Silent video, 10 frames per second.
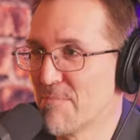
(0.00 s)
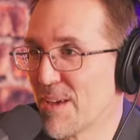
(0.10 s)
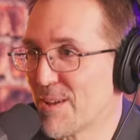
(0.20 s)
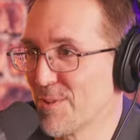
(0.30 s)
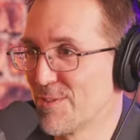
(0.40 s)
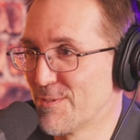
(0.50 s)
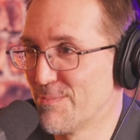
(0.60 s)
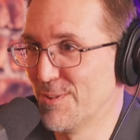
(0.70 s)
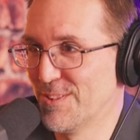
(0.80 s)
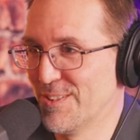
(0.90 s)
and paper,
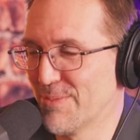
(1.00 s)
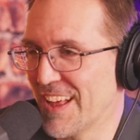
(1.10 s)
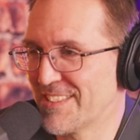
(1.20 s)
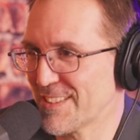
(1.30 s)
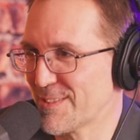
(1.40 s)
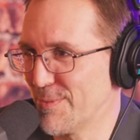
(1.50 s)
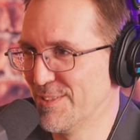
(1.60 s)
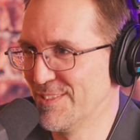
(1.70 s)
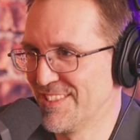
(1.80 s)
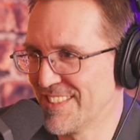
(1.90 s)
paper spoon, yeah,
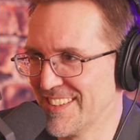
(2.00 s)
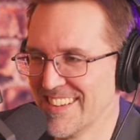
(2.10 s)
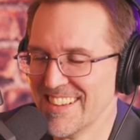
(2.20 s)
exactly. and